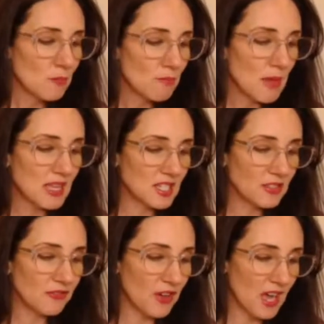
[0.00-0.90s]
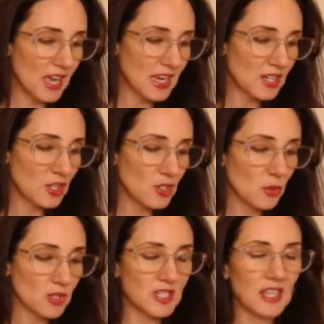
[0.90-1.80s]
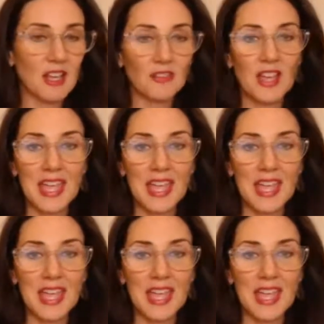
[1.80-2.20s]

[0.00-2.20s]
must find yourself